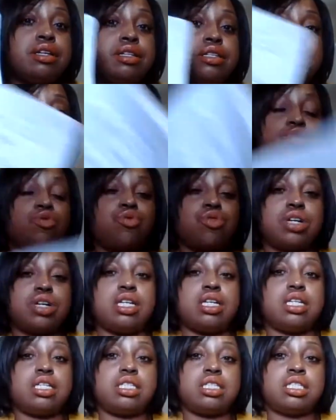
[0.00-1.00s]

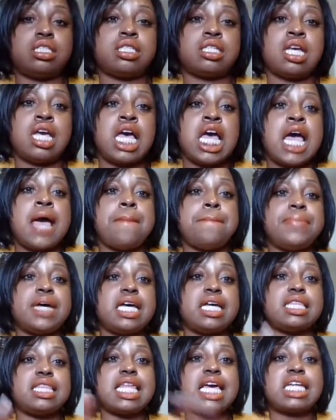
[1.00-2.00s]

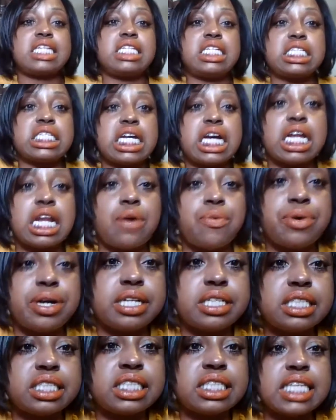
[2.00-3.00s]
But that's just all I
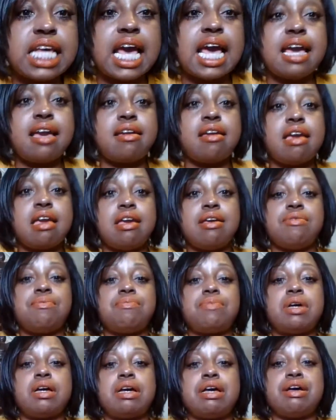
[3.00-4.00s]
wanted to say.
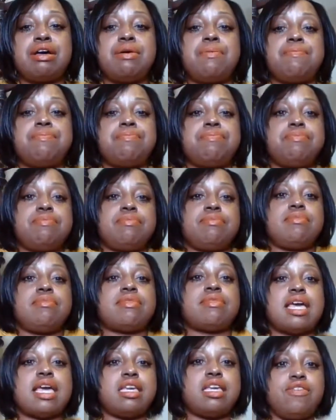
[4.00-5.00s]
And
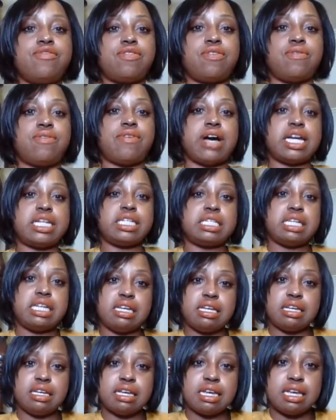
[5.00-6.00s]
thank you for
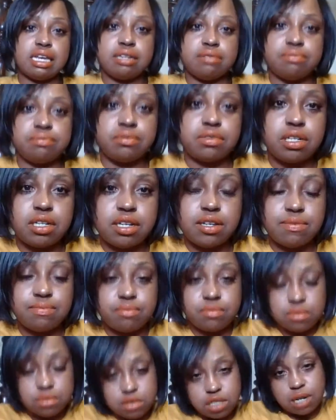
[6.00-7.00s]
watching, and
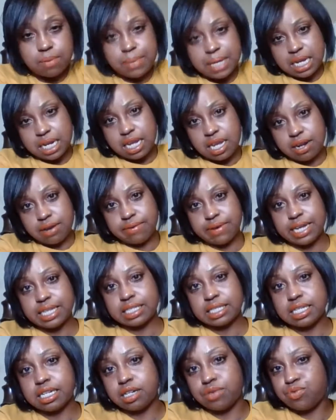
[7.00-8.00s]
being
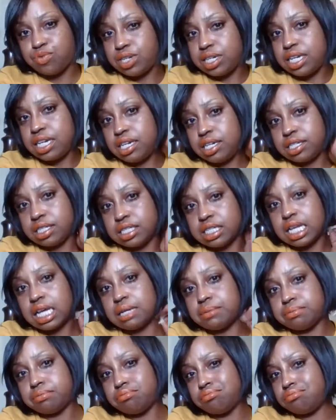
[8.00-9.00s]
interested and want to hear
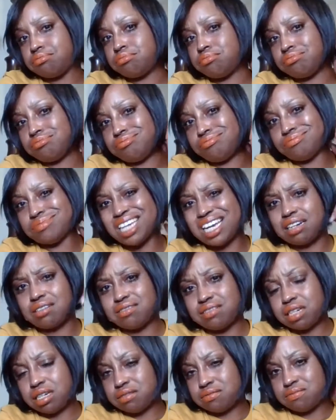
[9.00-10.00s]
something, I
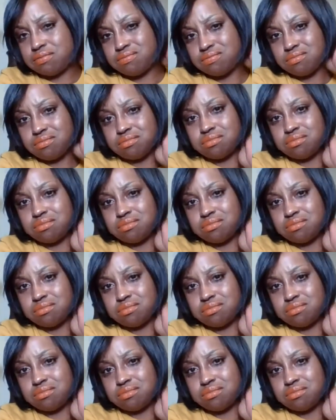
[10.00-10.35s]
don't know,